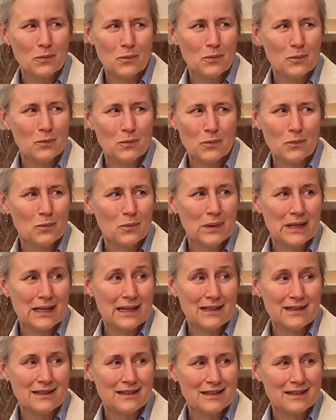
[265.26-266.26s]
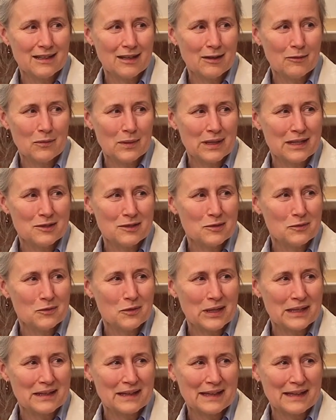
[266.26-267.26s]
we can do
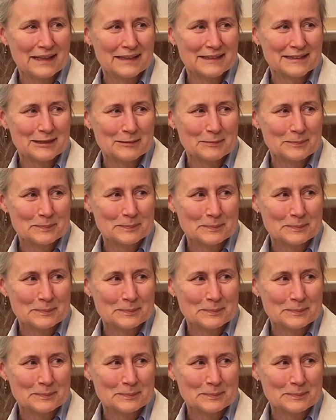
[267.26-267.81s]
great things.